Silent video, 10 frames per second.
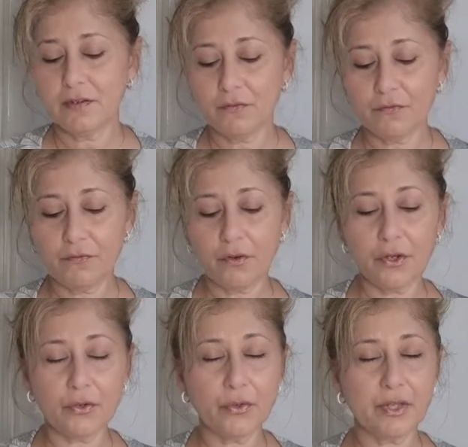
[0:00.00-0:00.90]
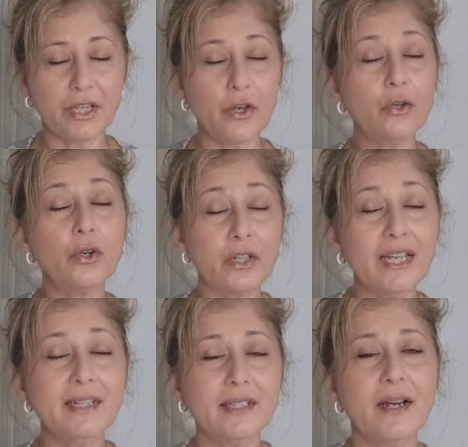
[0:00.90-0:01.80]
for your
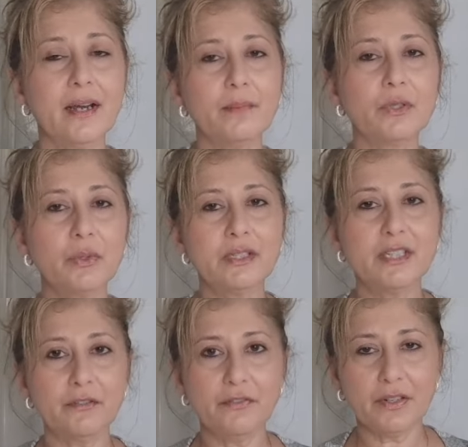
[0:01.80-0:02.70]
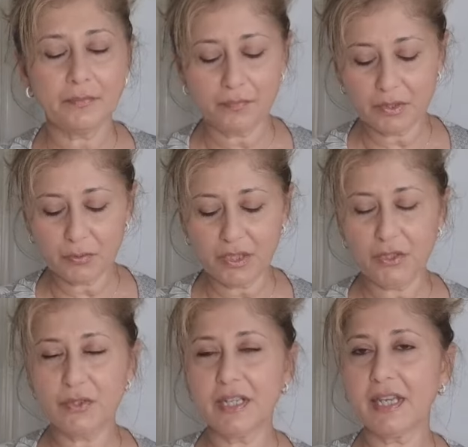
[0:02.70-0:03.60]
cooking times will differ between
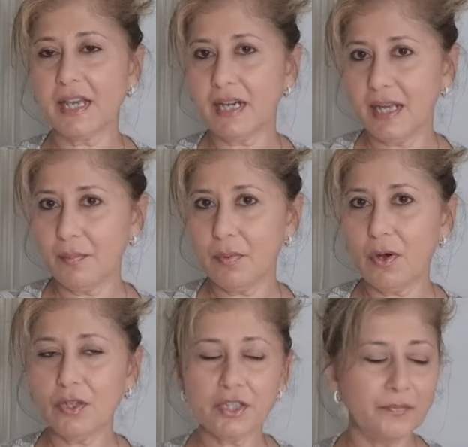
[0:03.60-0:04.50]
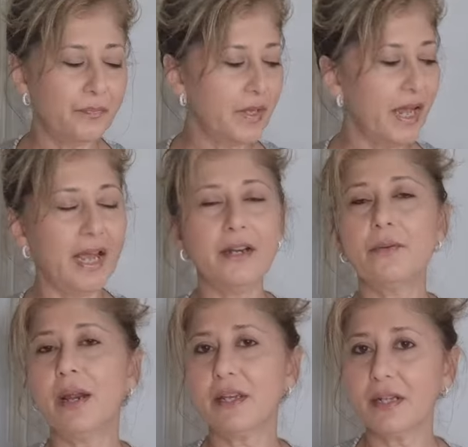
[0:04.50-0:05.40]
using a clay pot and a
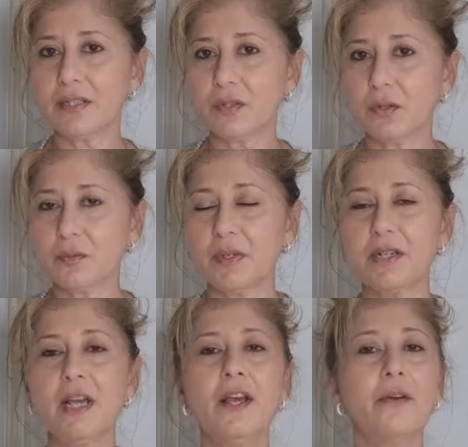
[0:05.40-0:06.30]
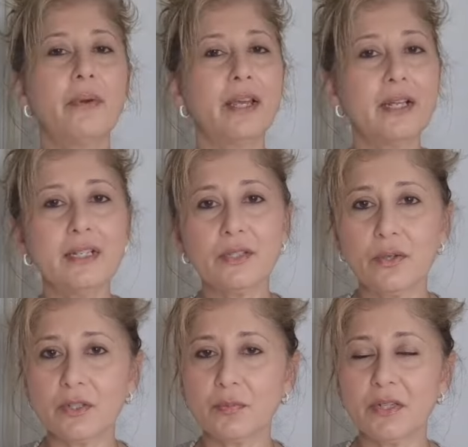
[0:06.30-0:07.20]
regular saucepan. Regular
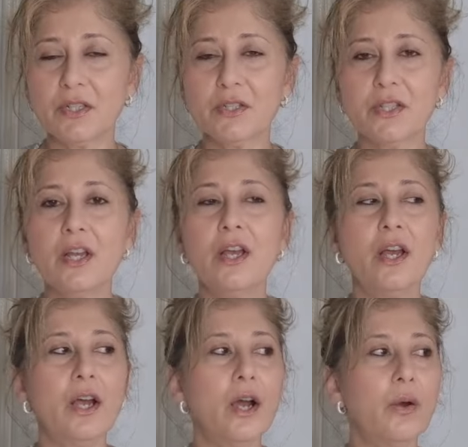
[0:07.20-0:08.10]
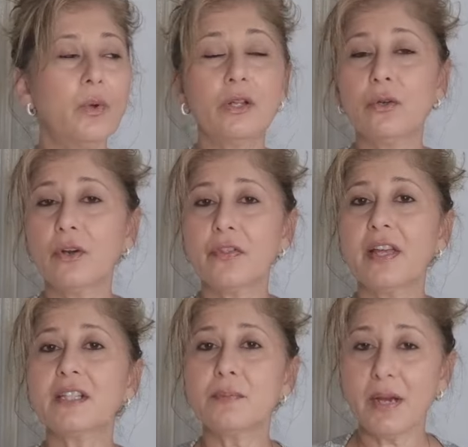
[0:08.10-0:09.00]
saucepans will cook
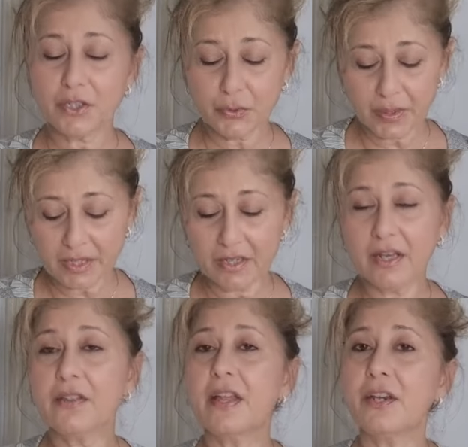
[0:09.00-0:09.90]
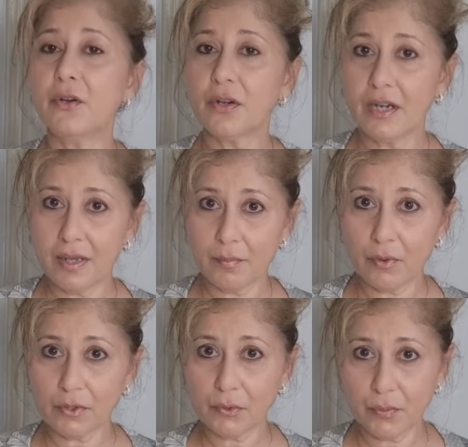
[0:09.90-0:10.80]
things much quicker than your clay
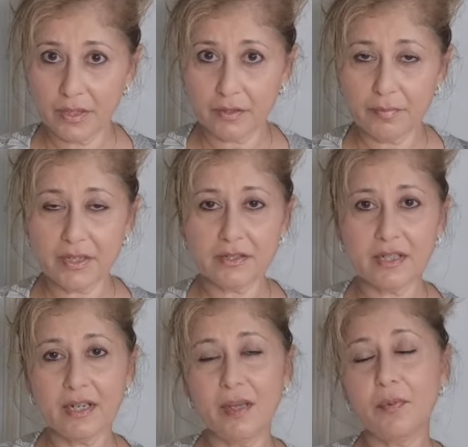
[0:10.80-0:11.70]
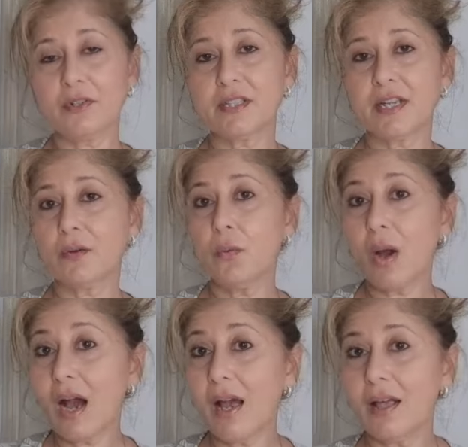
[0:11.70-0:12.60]
pot will, because the clay pots take a
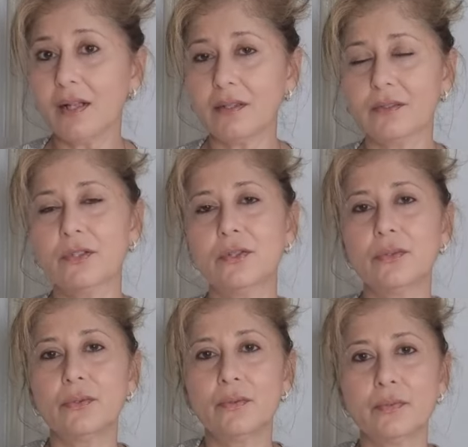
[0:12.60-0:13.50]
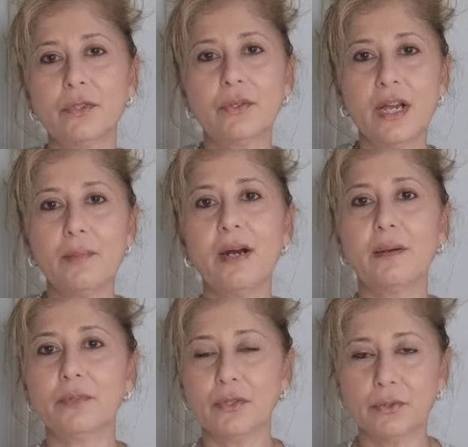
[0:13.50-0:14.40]
while to come
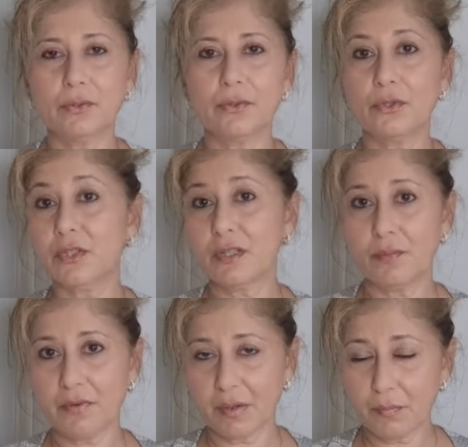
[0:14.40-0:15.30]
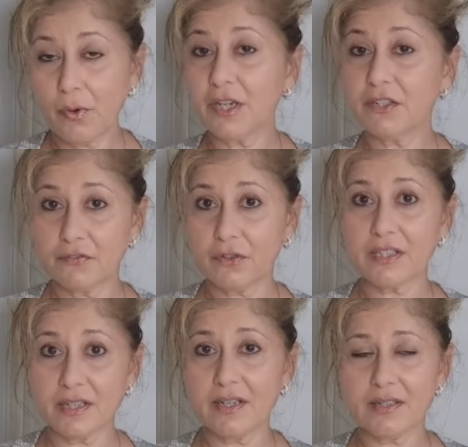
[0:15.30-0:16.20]
up to simmering point for
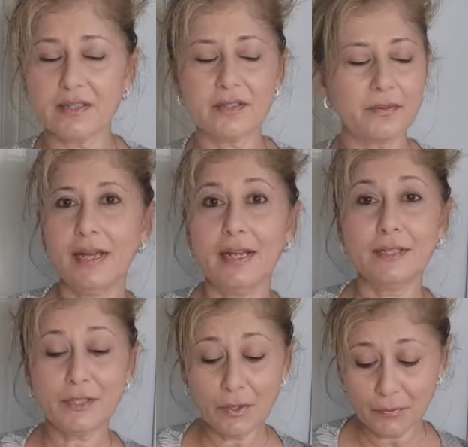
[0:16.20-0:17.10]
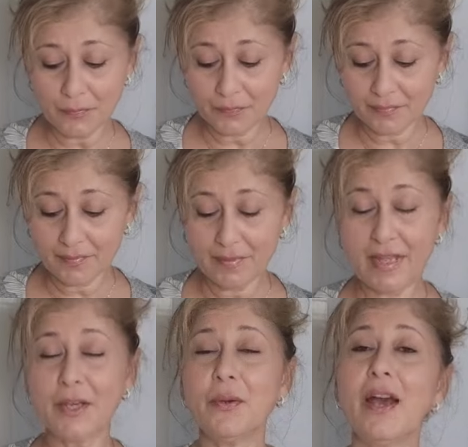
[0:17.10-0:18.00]
starters. And so
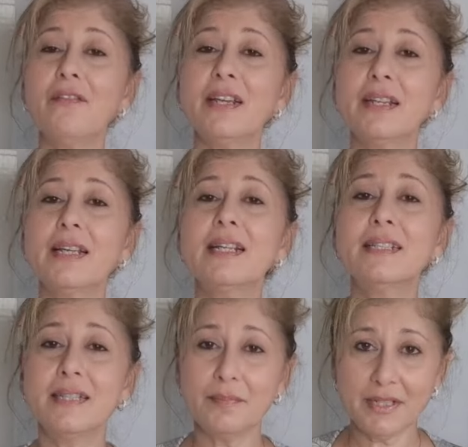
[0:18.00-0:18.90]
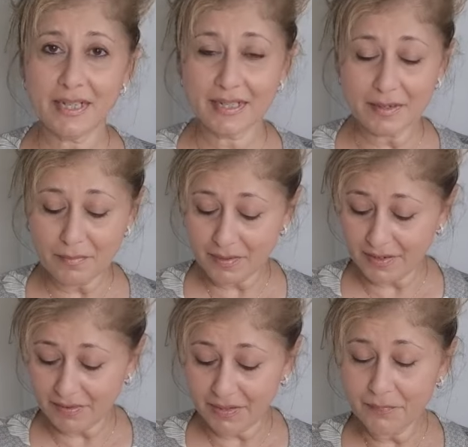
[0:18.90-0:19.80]
there you have it, Zibdiyit
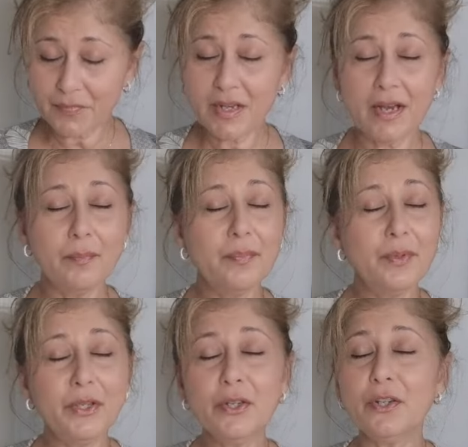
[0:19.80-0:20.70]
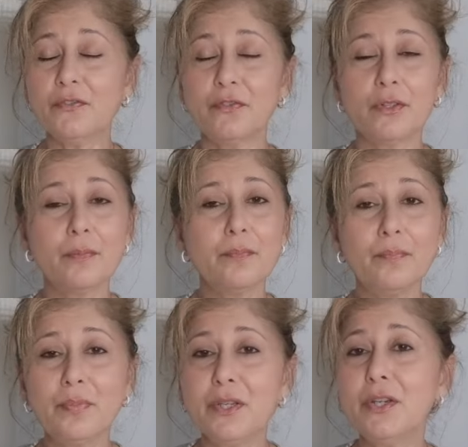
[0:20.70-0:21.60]
Gambari, a beautiful,
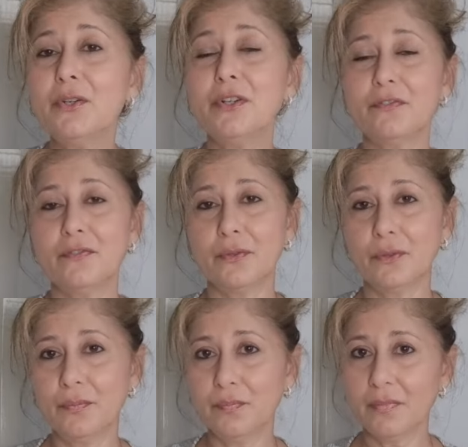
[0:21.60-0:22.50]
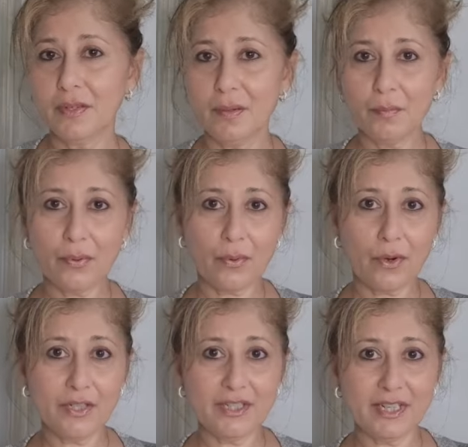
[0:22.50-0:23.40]
beautiful
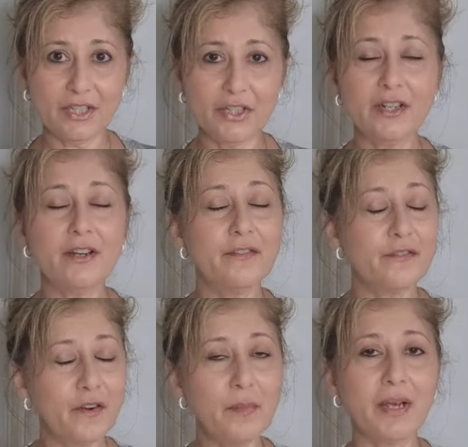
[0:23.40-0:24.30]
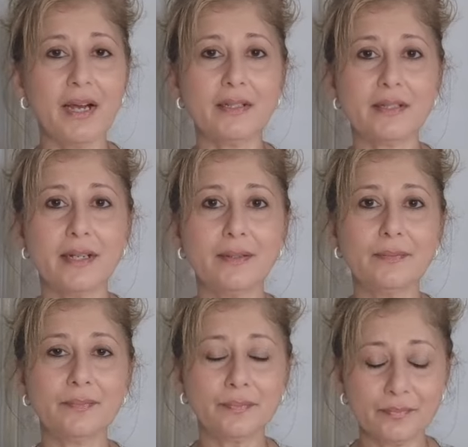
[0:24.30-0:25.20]
prawn dish from Gaza.
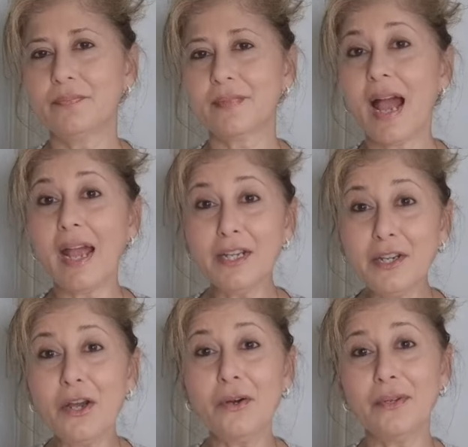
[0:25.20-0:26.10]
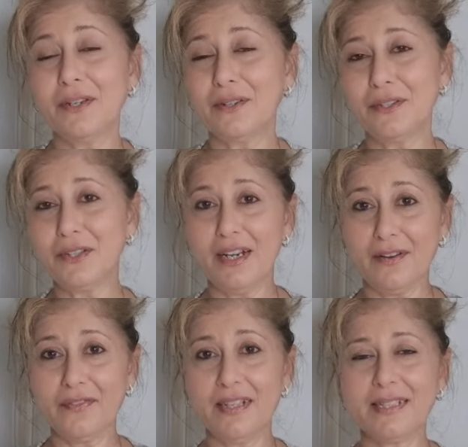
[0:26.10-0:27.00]
I know you're going to
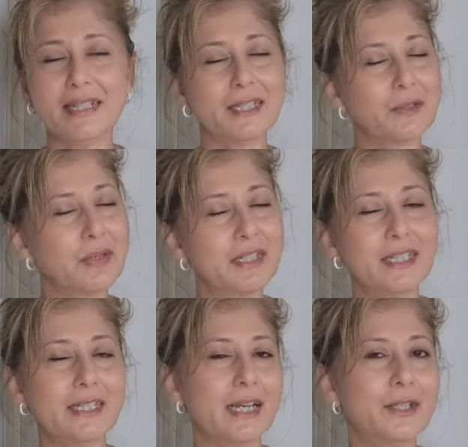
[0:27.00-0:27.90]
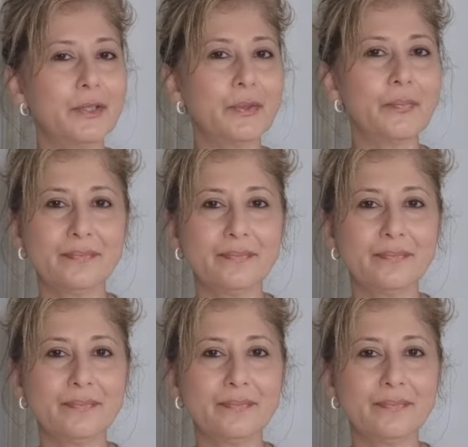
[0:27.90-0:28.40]
love this as much as I do.